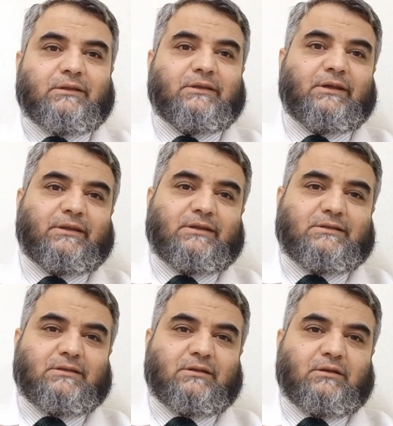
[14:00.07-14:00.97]
there
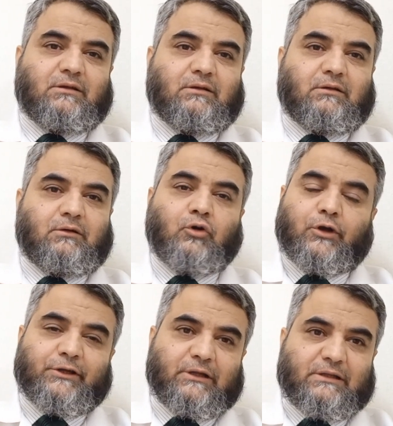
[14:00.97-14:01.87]
is
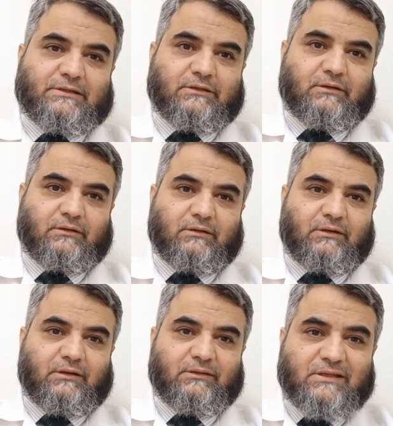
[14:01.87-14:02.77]
corneal ulcer.
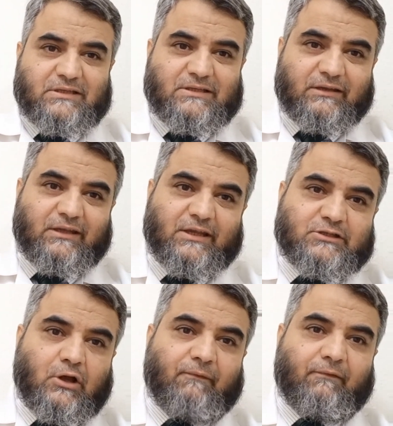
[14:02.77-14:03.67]
This is the case
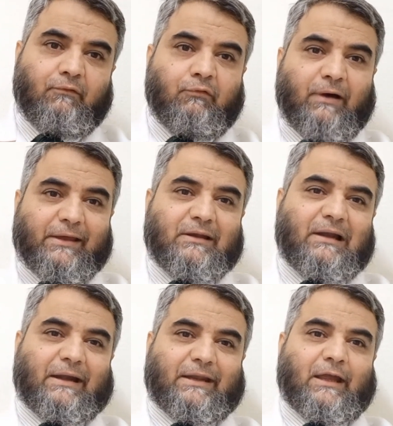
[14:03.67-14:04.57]
of
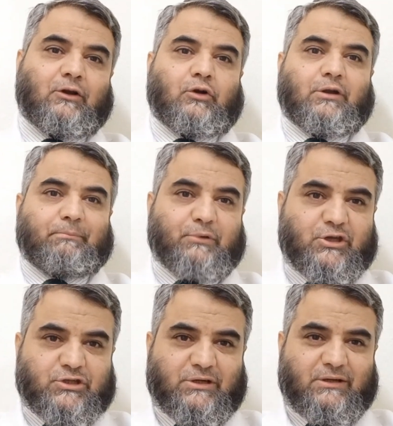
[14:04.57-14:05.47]
viral attack on a
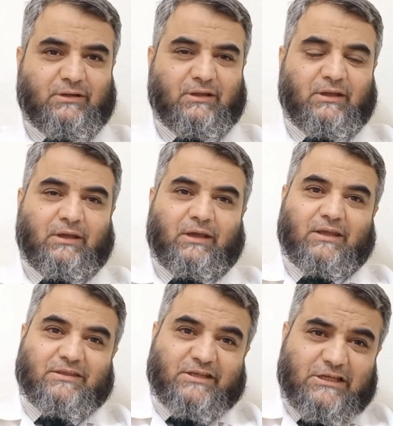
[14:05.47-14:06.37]
patient.
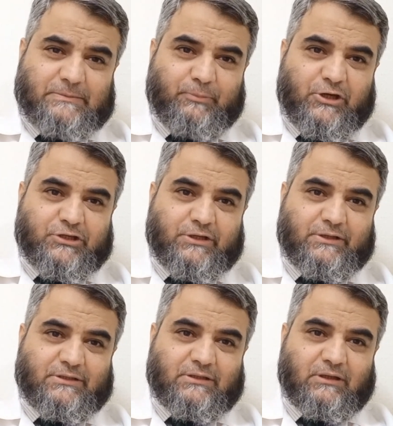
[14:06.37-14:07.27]
In these
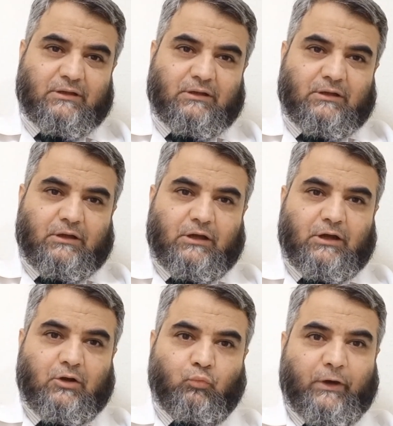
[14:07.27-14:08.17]
patients,
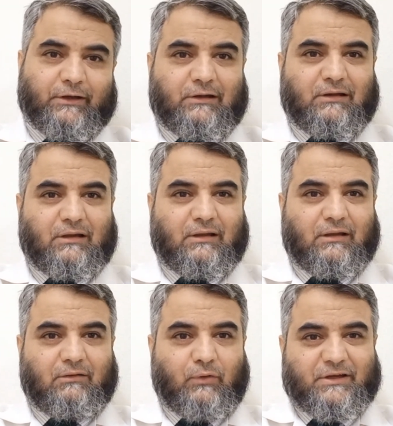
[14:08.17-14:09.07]

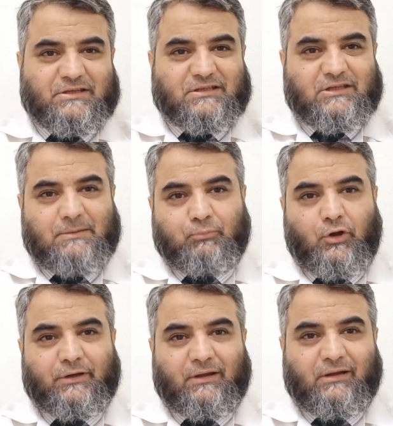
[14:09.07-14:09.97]
virus keep
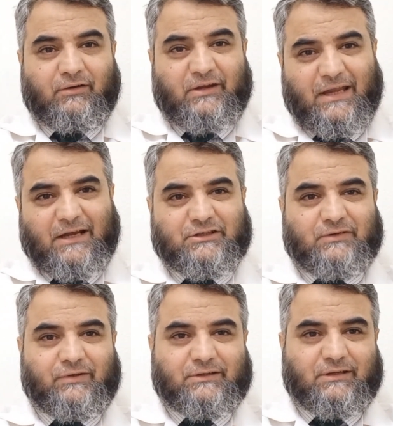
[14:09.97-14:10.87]
on
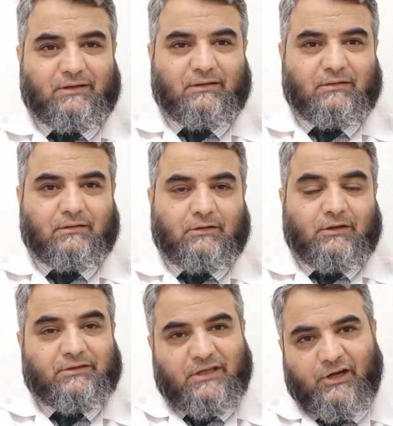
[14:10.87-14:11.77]
reactivating.
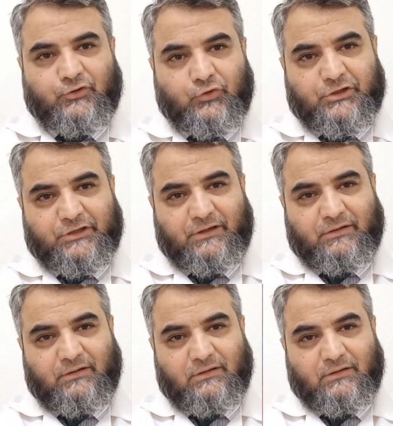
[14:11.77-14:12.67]
They are
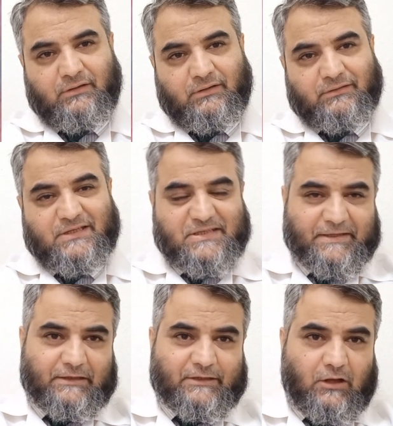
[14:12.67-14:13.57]
treated, they
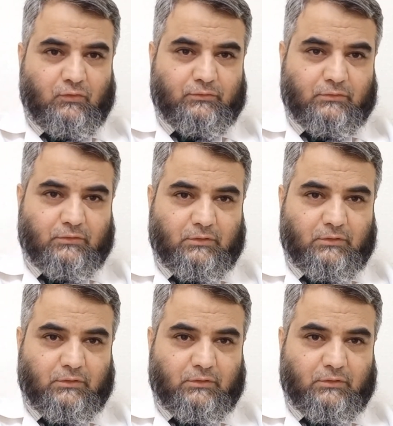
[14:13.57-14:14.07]
settle down,